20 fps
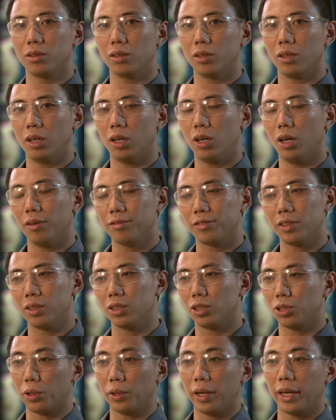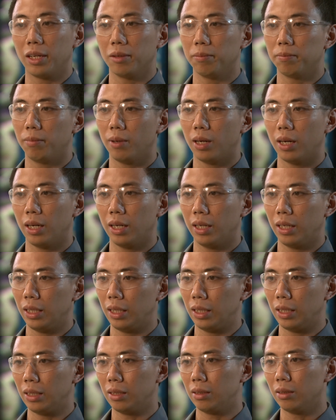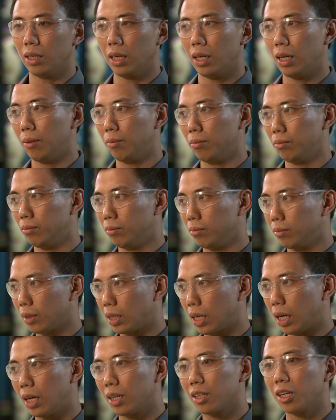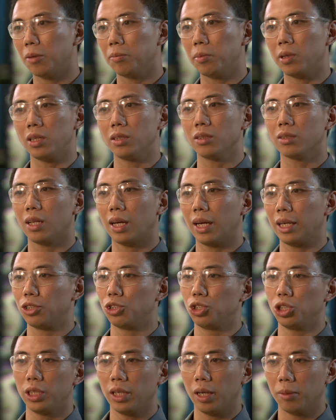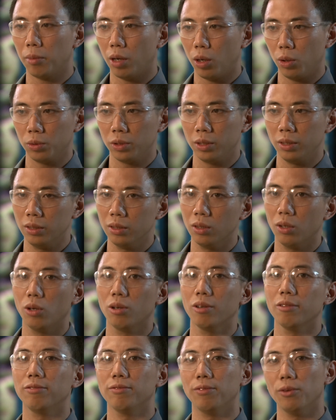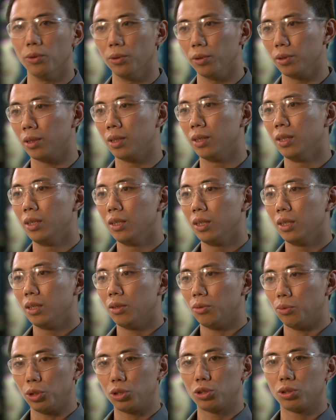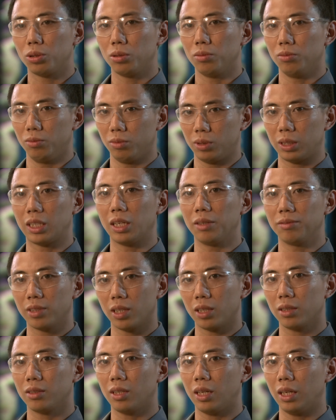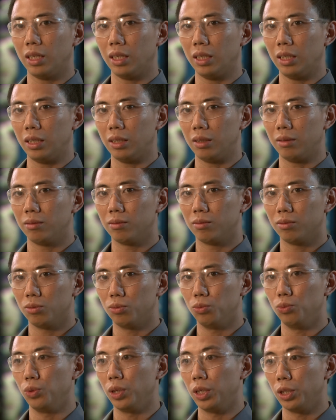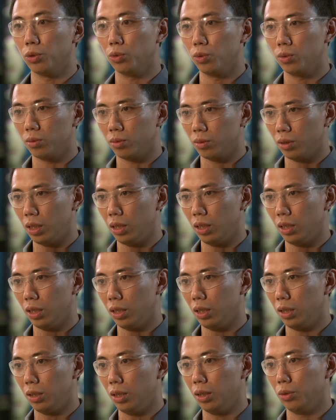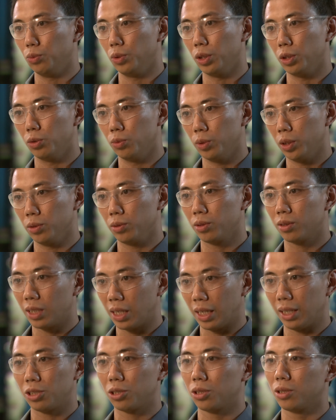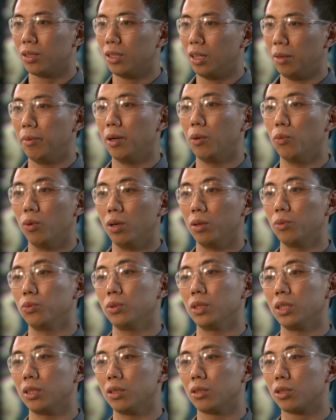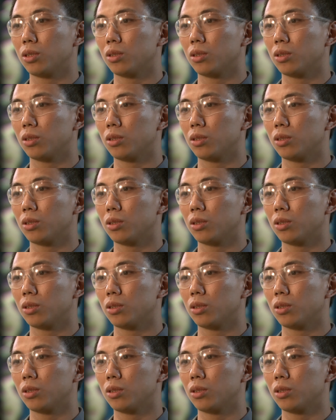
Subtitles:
often donated by car companies like GM, Holden or Ford, which gives us a real world touch about what we